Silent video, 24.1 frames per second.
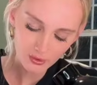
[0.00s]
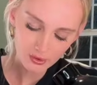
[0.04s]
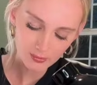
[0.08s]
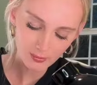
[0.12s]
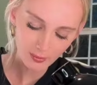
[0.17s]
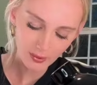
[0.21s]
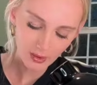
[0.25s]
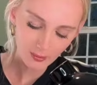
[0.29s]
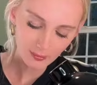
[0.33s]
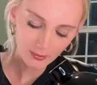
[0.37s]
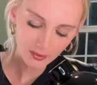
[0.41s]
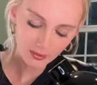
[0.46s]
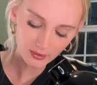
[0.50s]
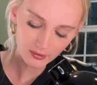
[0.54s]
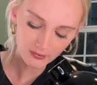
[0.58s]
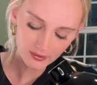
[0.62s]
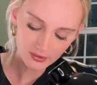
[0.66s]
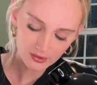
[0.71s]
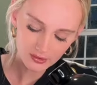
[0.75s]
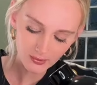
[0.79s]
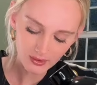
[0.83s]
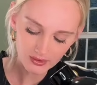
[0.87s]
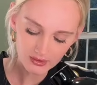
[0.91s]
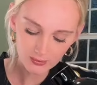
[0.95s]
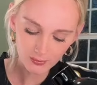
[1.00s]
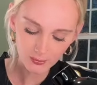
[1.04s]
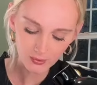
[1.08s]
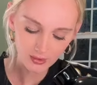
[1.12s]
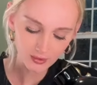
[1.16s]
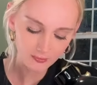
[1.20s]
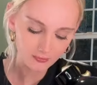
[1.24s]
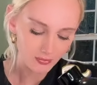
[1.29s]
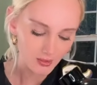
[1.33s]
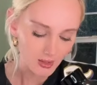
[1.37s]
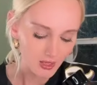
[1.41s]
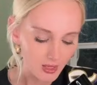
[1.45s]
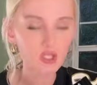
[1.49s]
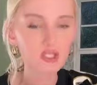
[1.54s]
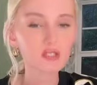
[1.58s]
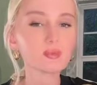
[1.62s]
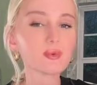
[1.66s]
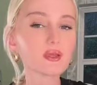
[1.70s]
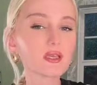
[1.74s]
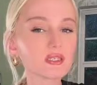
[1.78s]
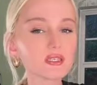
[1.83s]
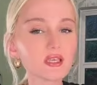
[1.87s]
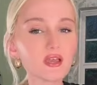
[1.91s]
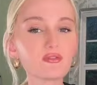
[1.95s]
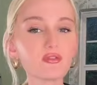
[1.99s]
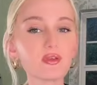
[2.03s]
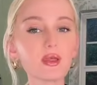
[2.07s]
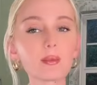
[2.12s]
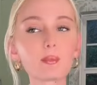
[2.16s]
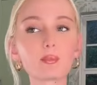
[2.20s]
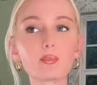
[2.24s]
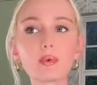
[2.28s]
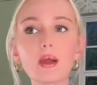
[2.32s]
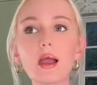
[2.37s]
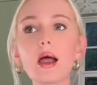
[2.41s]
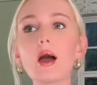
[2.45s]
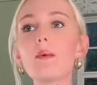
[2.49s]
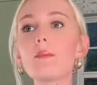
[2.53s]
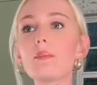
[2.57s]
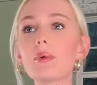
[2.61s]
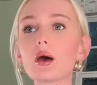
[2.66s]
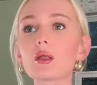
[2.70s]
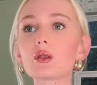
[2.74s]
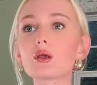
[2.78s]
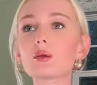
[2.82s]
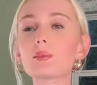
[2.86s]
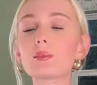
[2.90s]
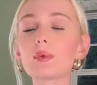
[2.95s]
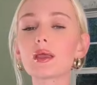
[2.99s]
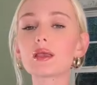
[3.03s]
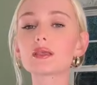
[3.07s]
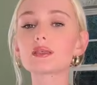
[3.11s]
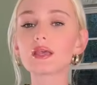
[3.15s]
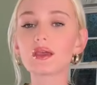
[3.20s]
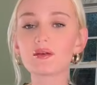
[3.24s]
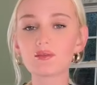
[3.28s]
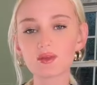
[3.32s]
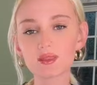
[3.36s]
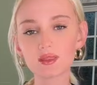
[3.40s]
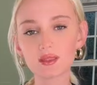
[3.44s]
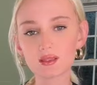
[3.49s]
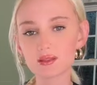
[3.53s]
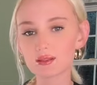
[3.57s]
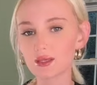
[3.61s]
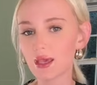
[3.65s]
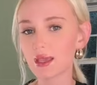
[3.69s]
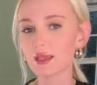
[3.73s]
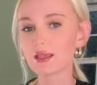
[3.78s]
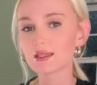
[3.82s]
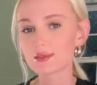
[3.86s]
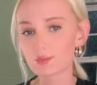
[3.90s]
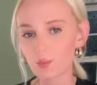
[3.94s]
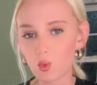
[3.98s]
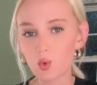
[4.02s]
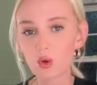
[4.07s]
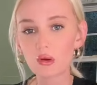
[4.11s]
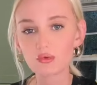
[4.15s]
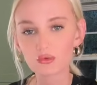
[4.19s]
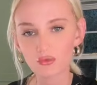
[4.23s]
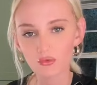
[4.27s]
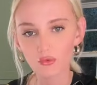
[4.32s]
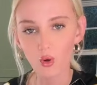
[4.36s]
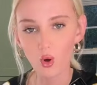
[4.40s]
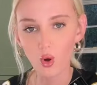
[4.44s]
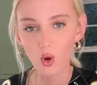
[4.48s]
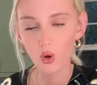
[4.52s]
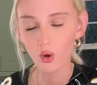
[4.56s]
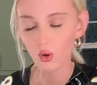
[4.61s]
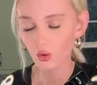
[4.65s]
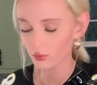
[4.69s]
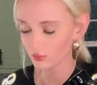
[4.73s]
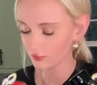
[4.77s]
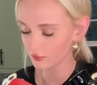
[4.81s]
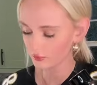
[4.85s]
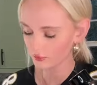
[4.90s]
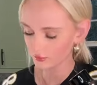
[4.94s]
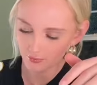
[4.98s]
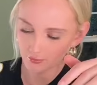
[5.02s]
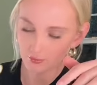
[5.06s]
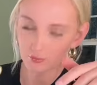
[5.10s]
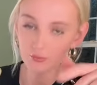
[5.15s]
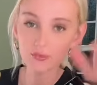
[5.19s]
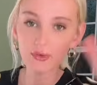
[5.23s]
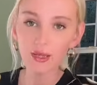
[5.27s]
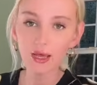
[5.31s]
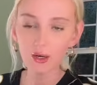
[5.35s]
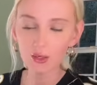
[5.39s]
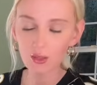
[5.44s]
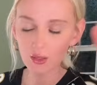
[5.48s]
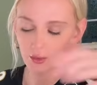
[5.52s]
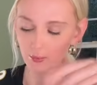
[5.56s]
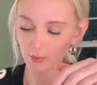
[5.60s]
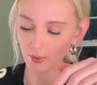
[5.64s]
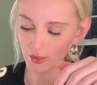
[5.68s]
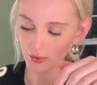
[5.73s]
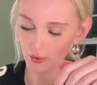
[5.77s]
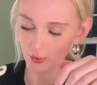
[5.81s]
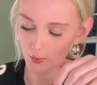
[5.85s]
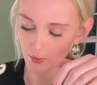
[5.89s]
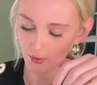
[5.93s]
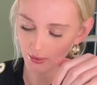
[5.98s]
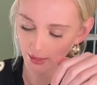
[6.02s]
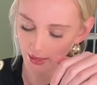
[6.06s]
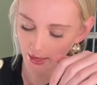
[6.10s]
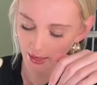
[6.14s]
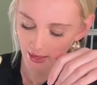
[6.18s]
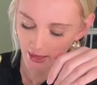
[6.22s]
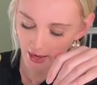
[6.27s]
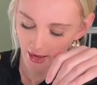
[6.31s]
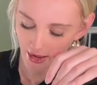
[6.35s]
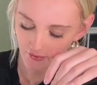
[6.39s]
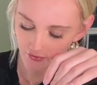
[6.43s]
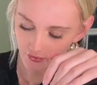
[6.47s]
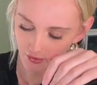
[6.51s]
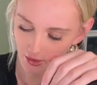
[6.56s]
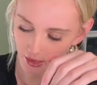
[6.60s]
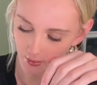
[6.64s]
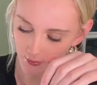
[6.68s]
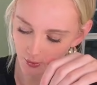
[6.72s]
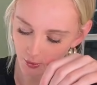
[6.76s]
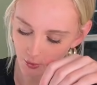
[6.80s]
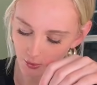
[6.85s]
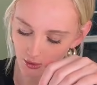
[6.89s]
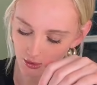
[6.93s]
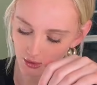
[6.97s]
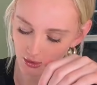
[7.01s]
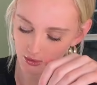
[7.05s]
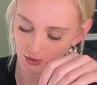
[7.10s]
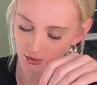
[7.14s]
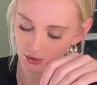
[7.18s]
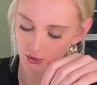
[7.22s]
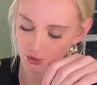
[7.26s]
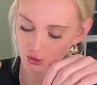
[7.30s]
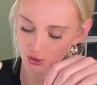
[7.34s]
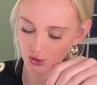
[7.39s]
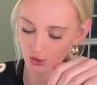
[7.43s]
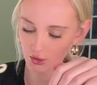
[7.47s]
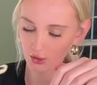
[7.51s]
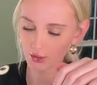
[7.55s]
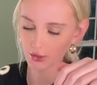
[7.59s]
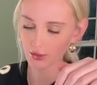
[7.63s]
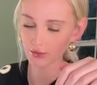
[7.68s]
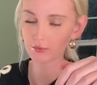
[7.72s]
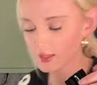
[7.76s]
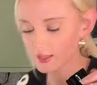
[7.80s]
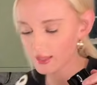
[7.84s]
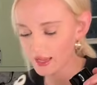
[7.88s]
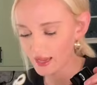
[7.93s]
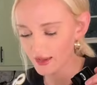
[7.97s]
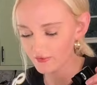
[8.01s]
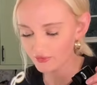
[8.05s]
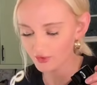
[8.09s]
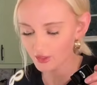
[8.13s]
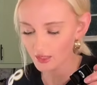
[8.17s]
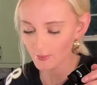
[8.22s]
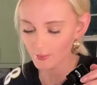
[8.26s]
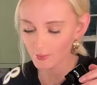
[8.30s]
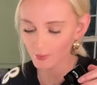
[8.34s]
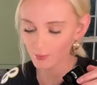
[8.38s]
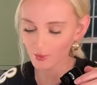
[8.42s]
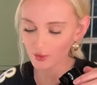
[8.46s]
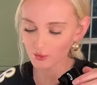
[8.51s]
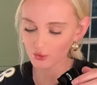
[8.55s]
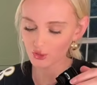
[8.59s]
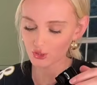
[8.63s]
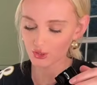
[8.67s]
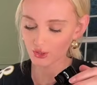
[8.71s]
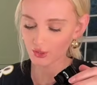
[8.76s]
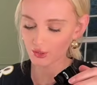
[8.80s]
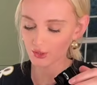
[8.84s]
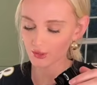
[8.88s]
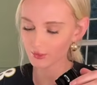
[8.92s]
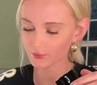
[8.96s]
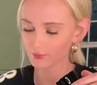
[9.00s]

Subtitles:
brown butter in this recipe. Just because I feel like brown butter makes everything taste more fall. Now to the butter, we're gonna add 1/2 cup of granulated sugar and 1/2 cup of brown sugar.